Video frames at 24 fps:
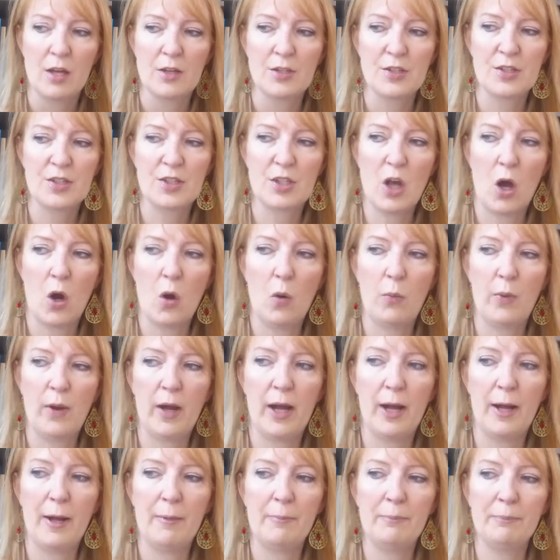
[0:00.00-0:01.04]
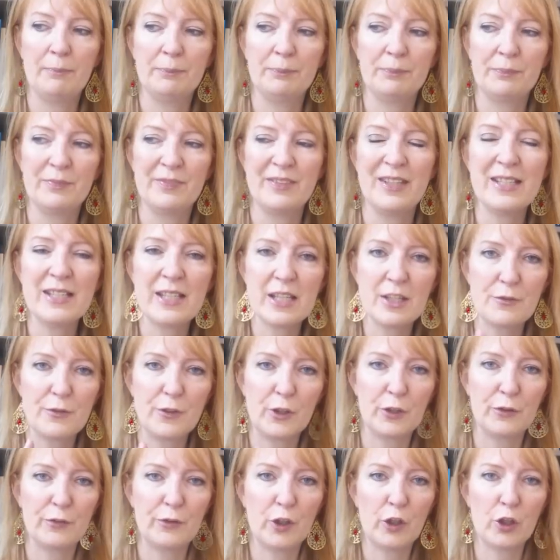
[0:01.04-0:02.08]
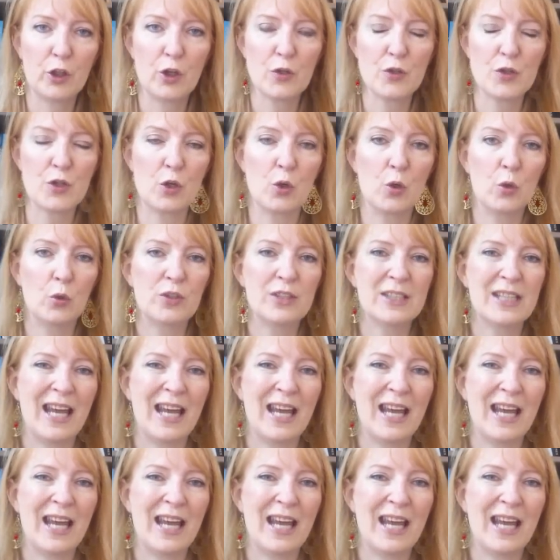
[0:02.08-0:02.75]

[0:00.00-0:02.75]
So um, this is for the Virgos who